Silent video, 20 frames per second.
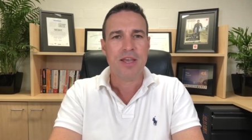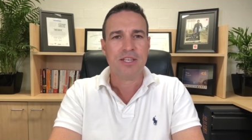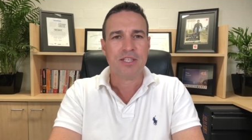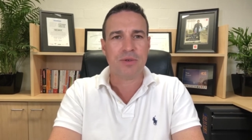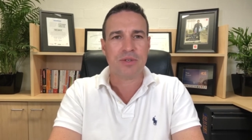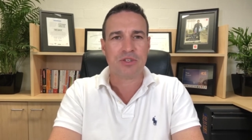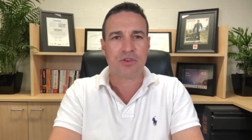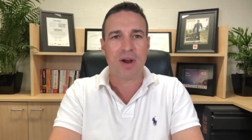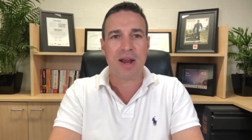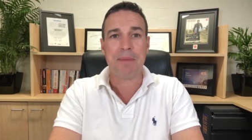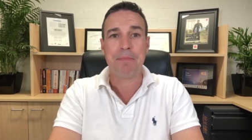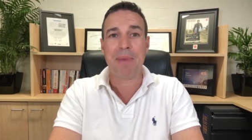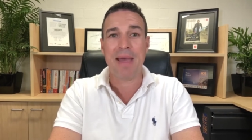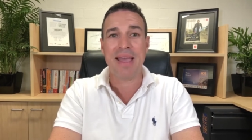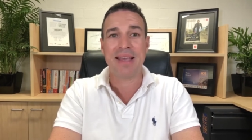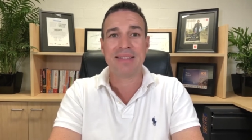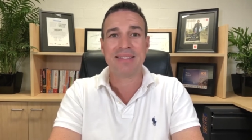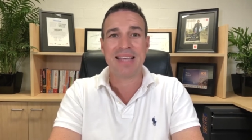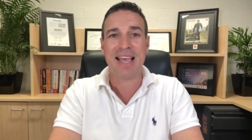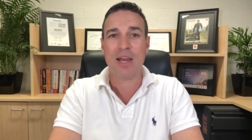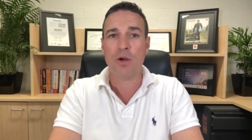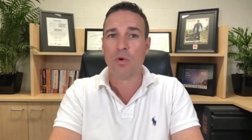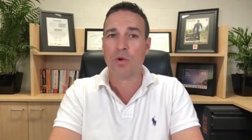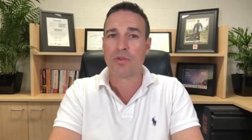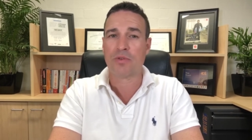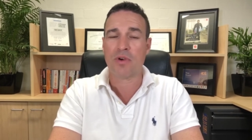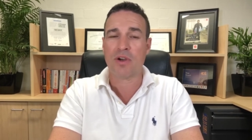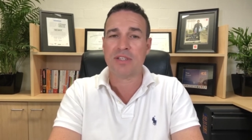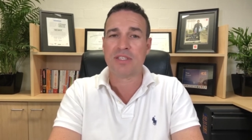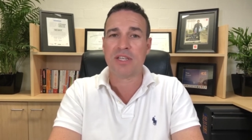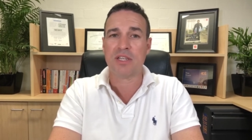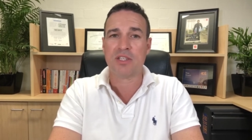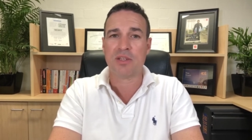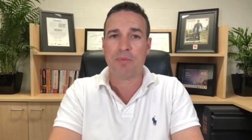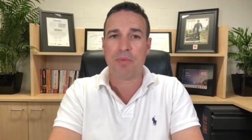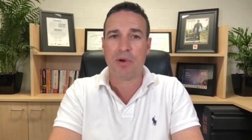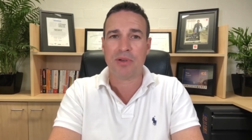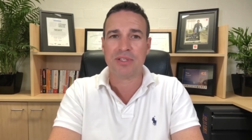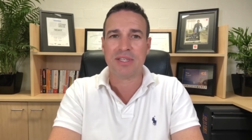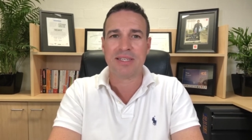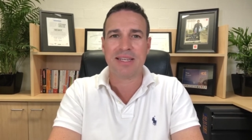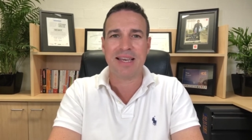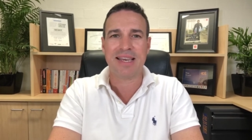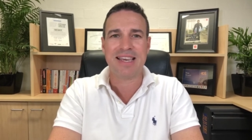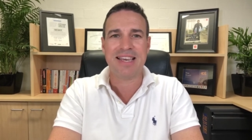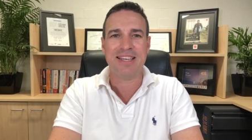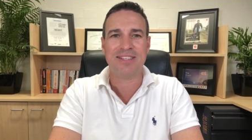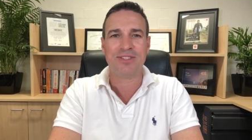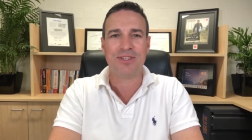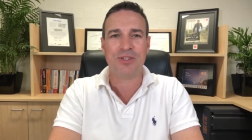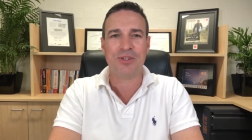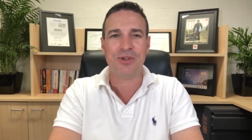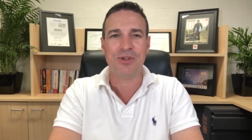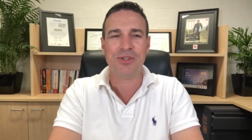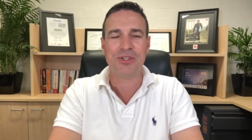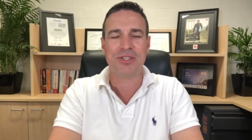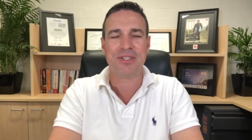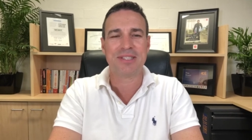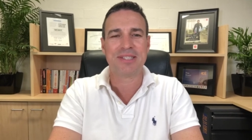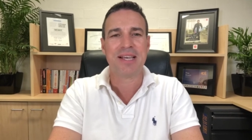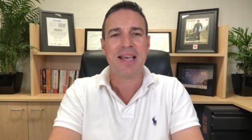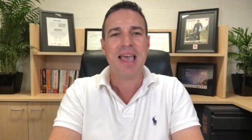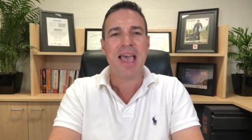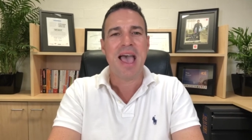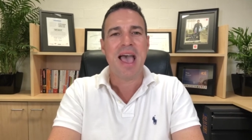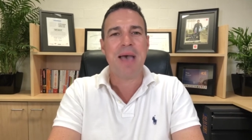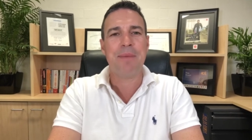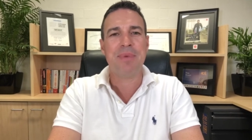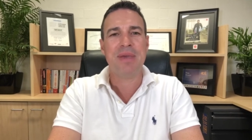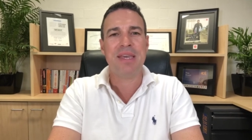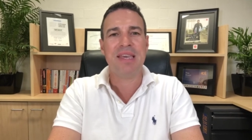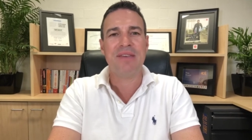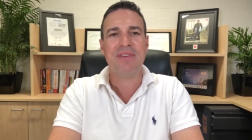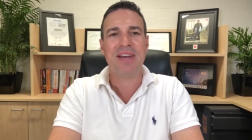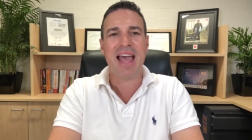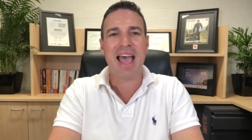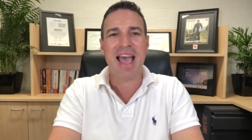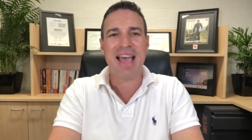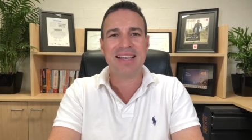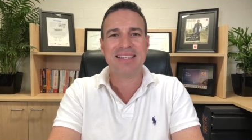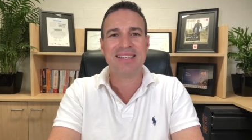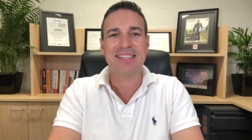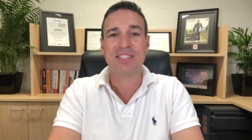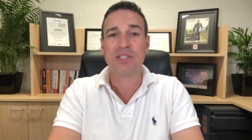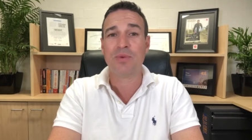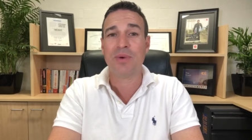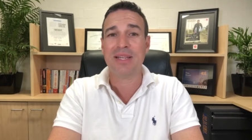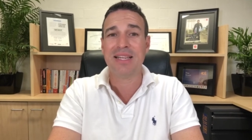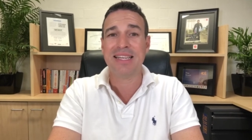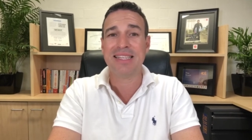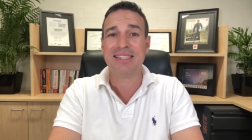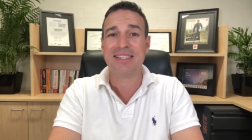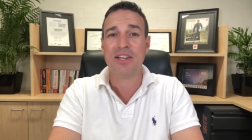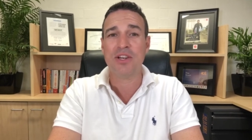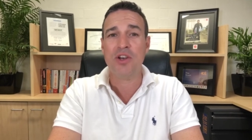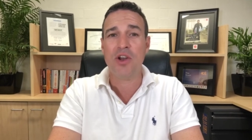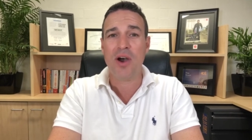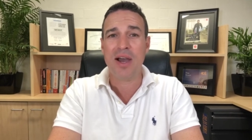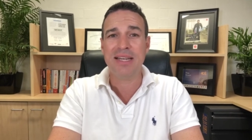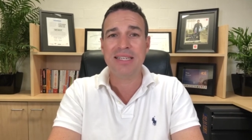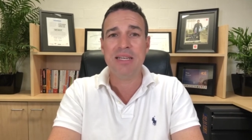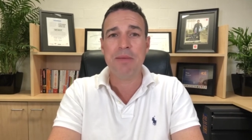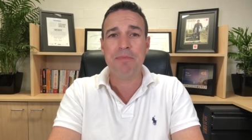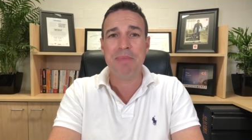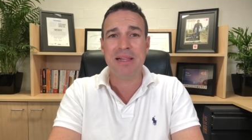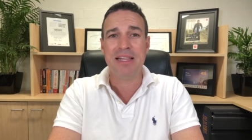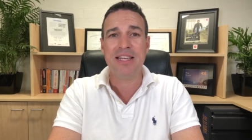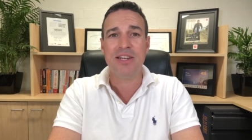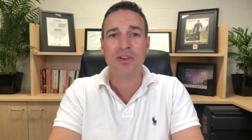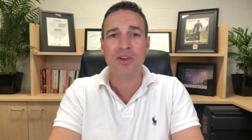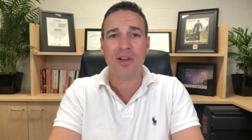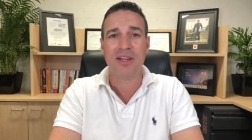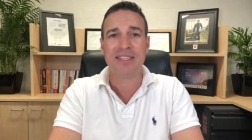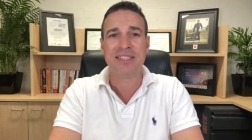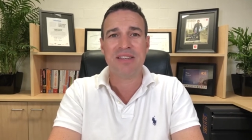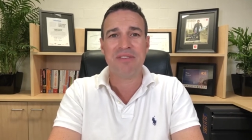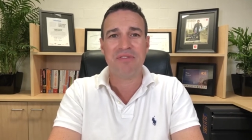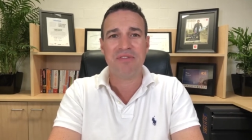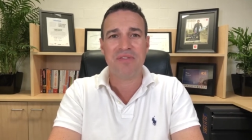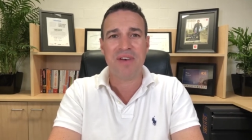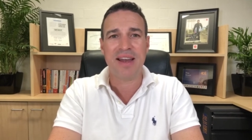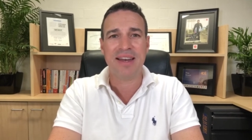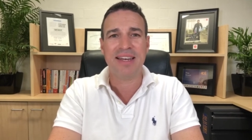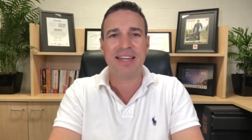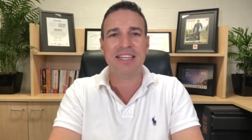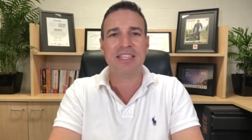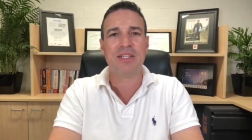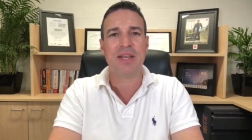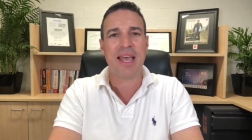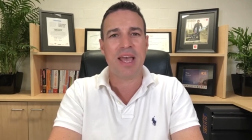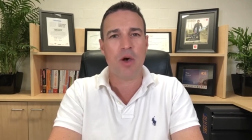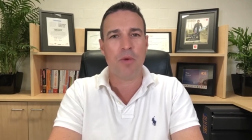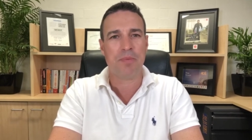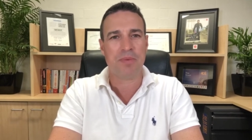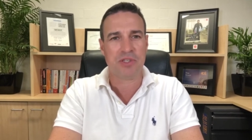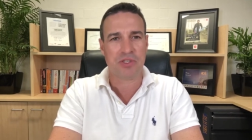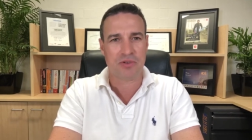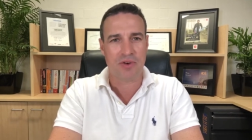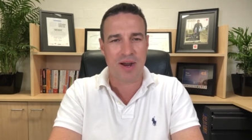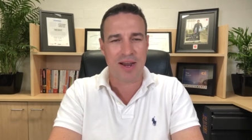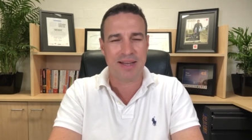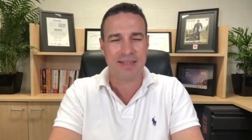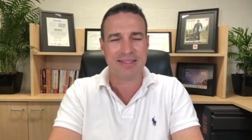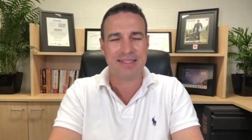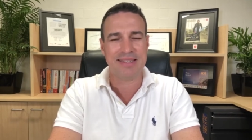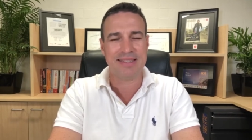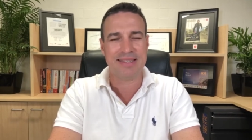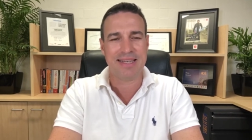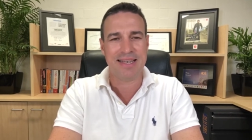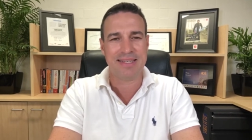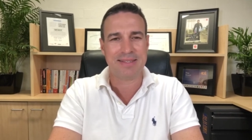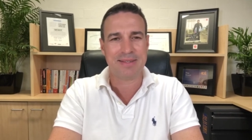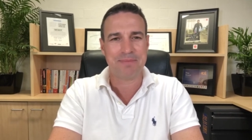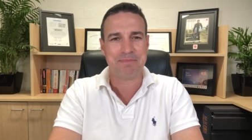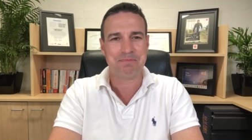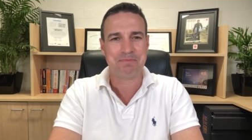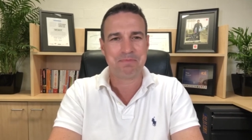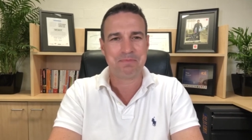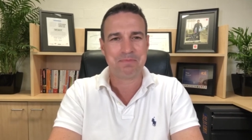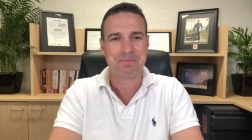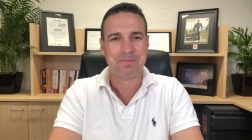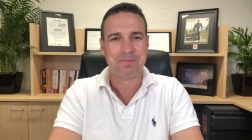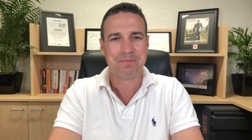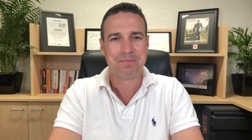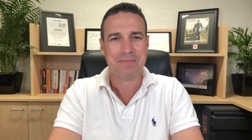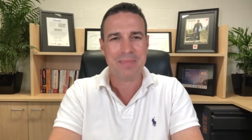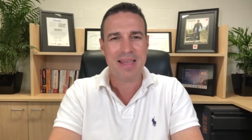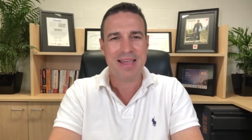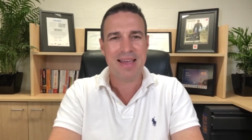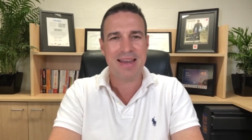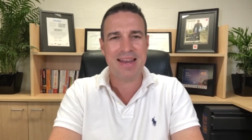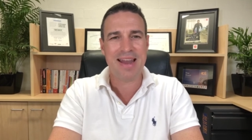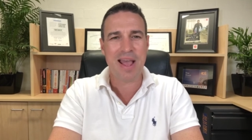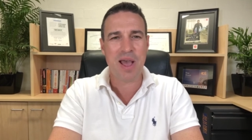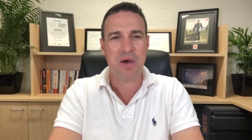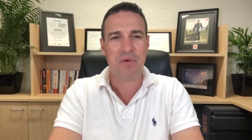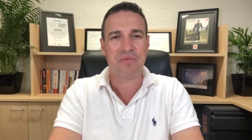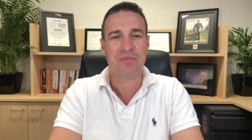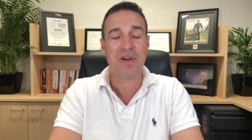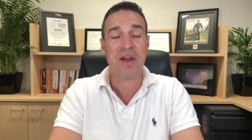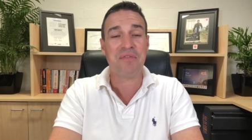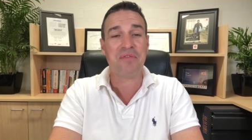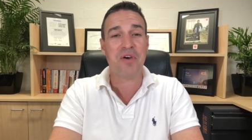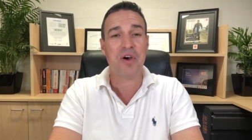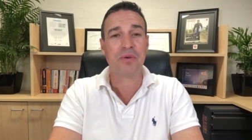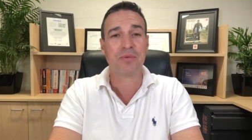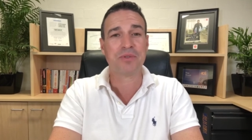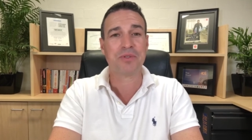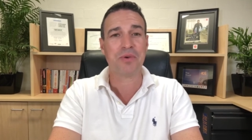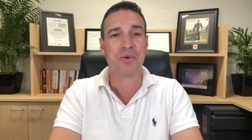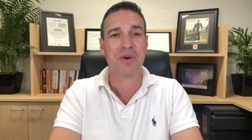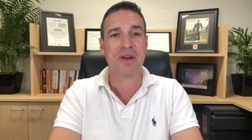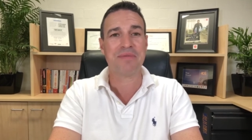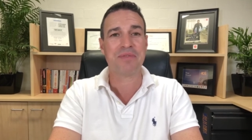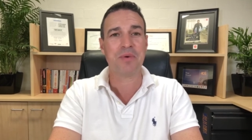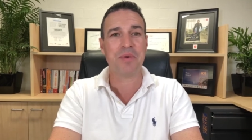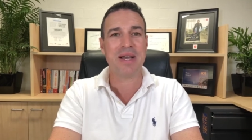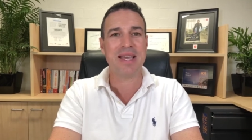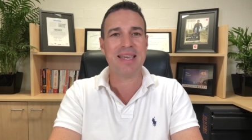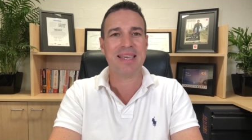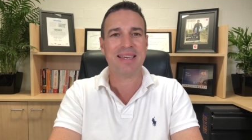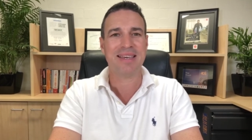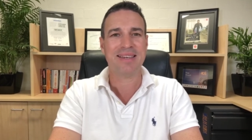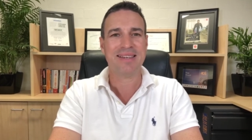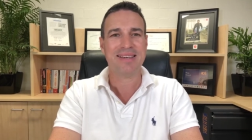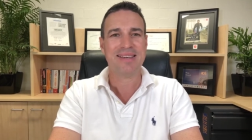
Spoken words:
So Australian banks and authorised deposit-taking institutions have been given access to at least $90 billion in funding to help Australians, he says. And now for our final story of the week,